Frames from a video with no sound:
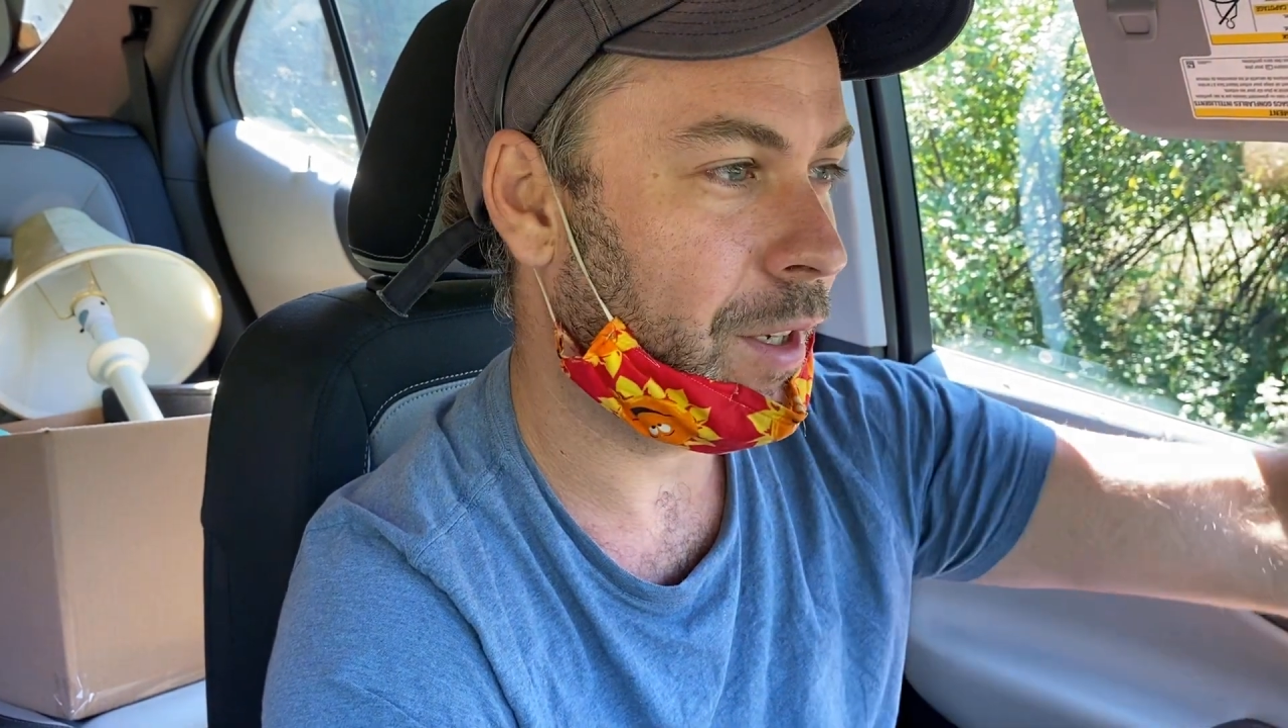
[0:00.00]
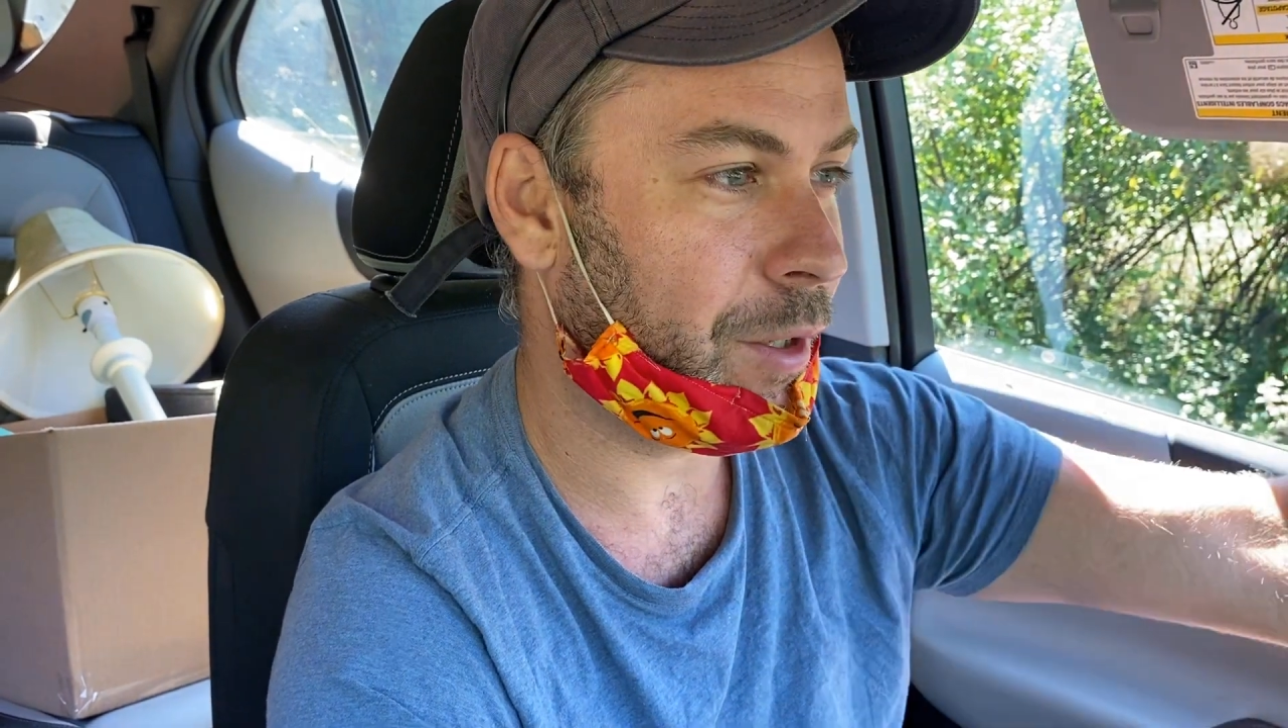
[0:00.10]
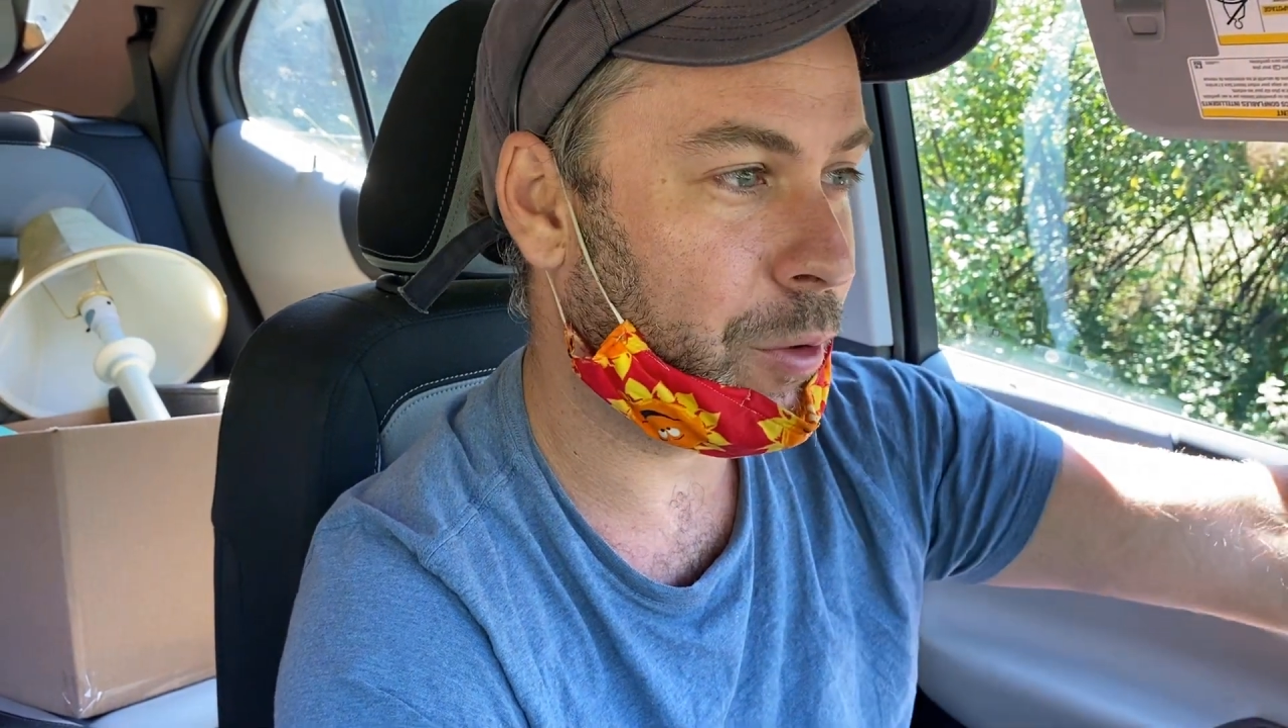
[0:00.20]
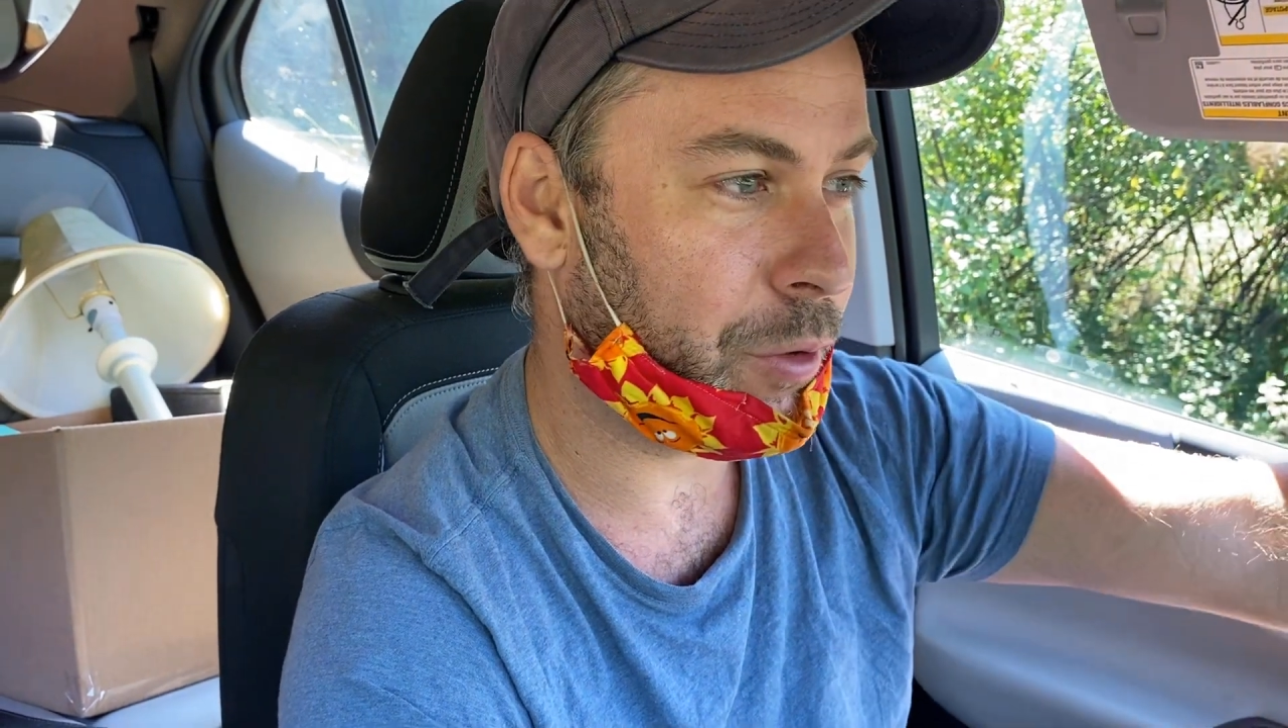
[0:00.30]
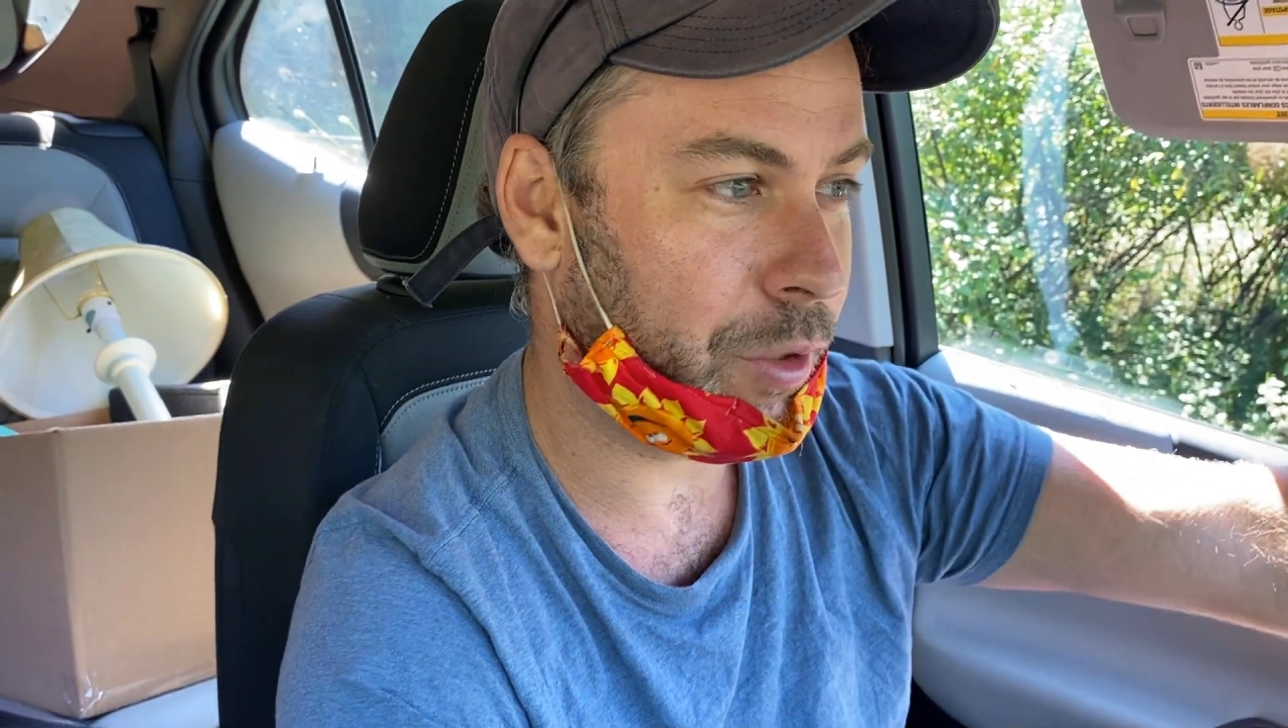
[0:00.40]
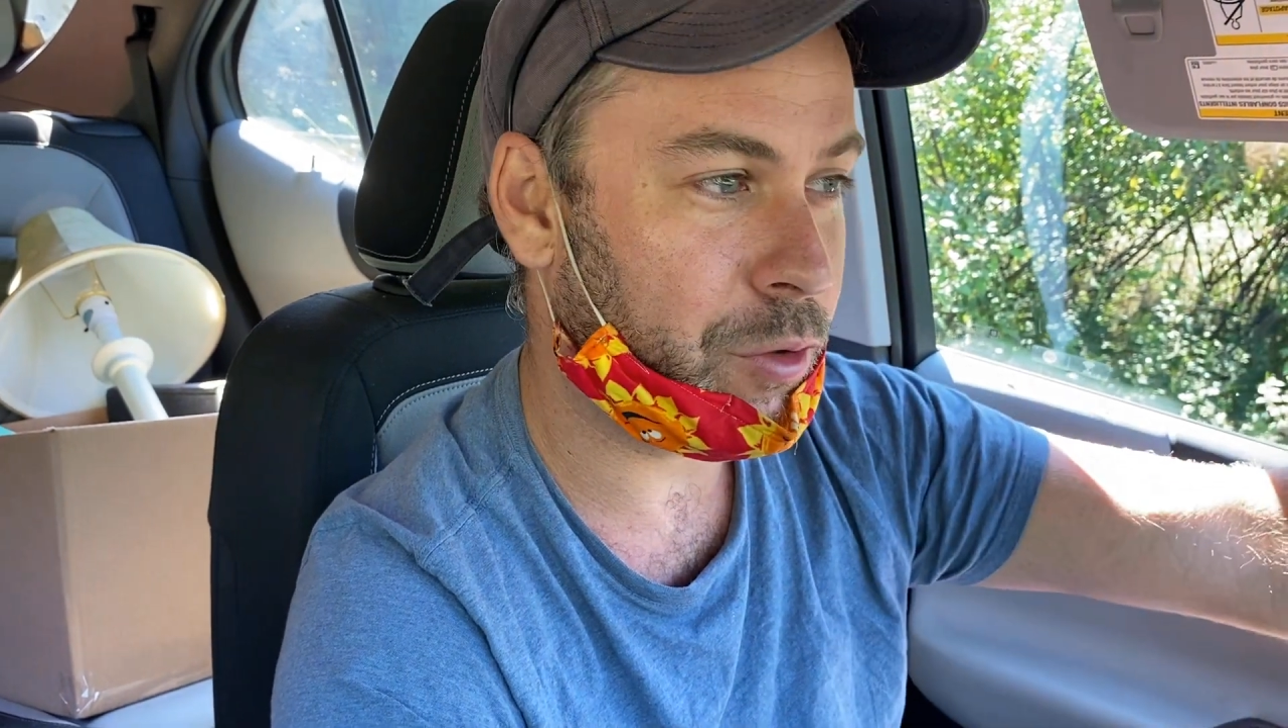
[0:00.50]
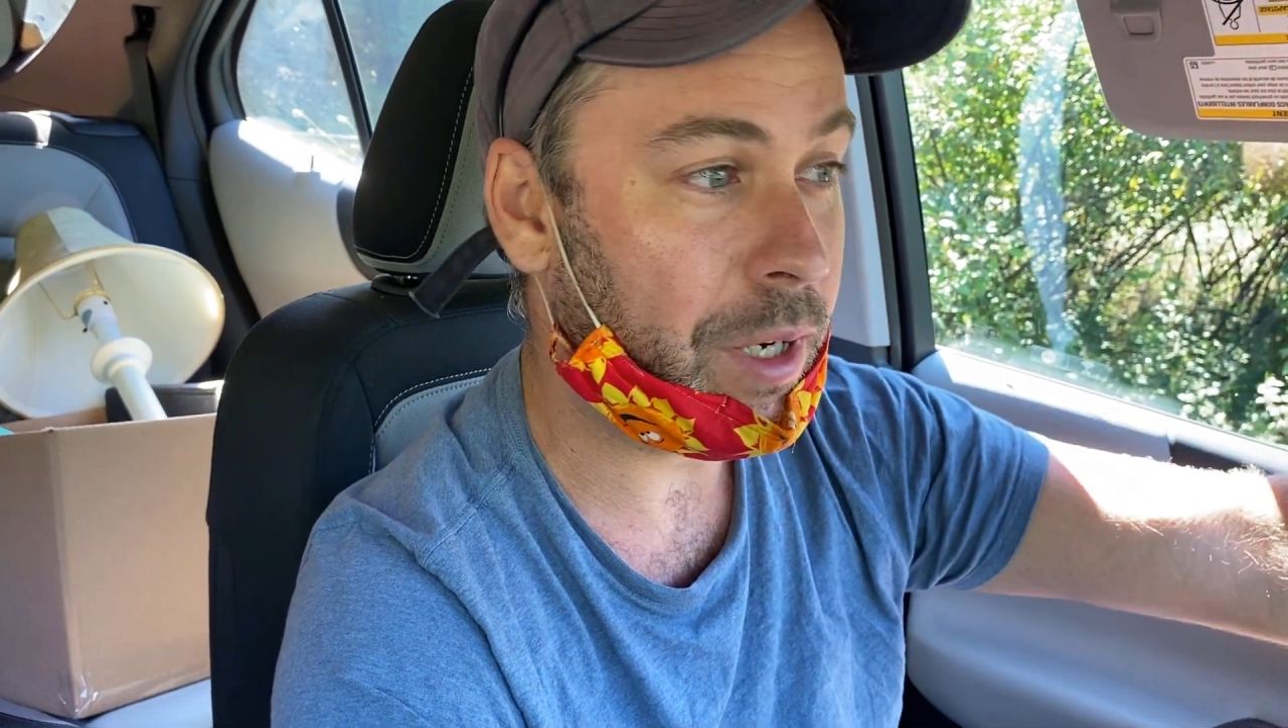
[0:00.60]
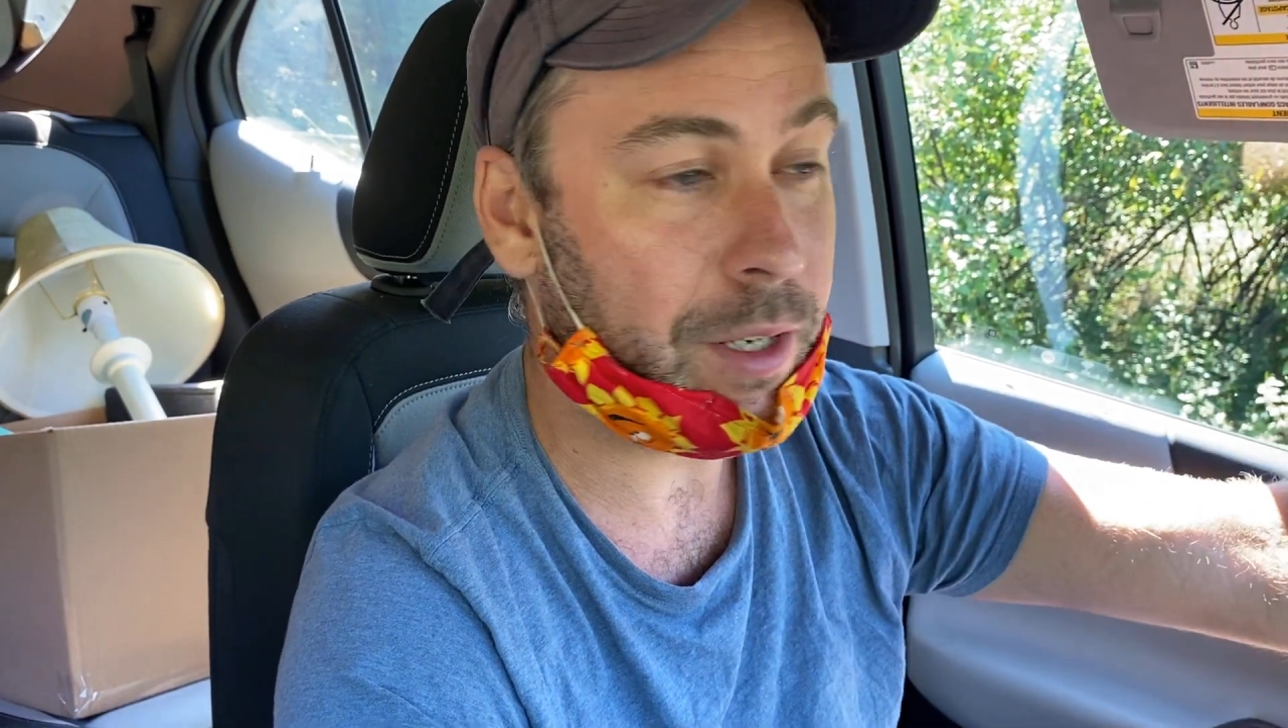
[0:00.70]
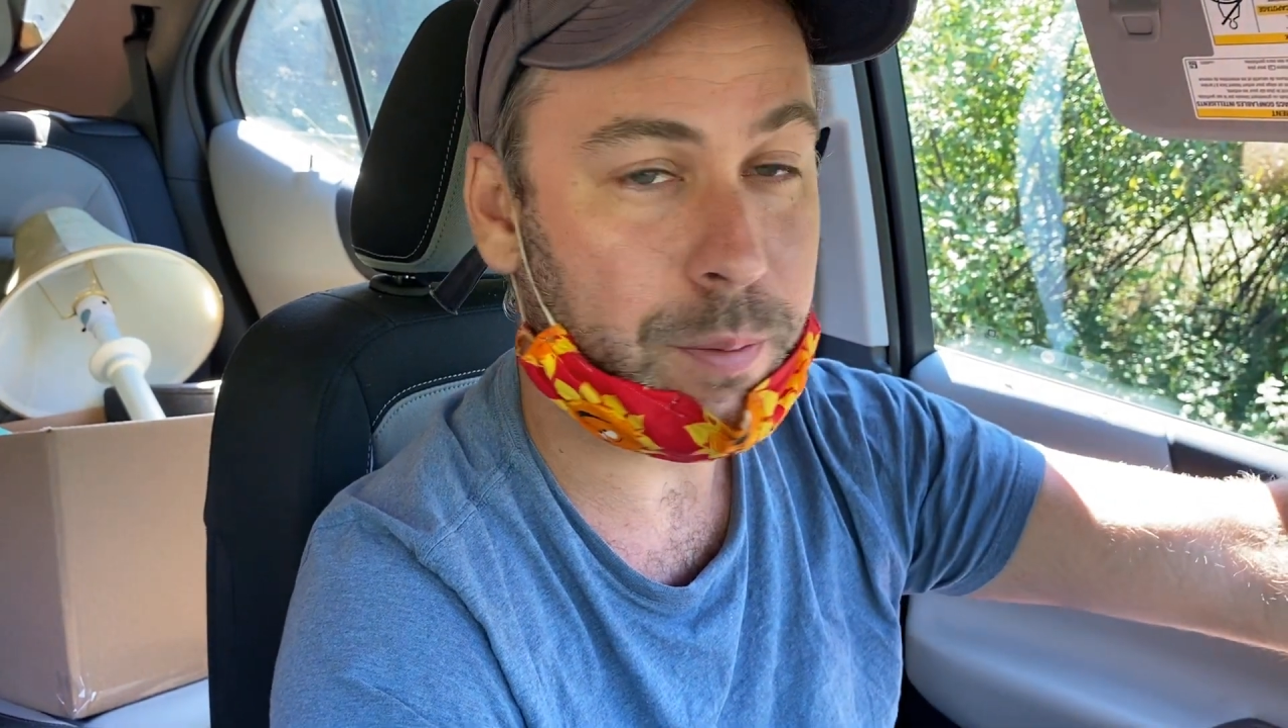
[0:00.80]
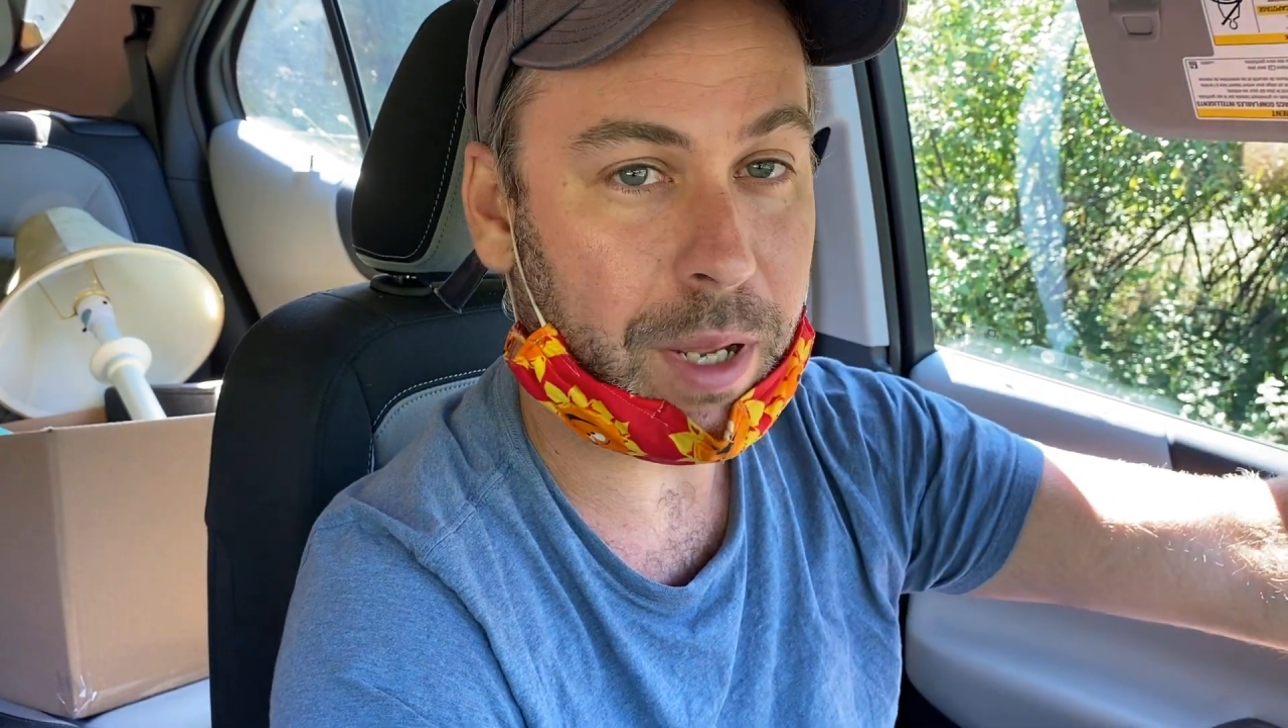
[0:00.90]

called the Trash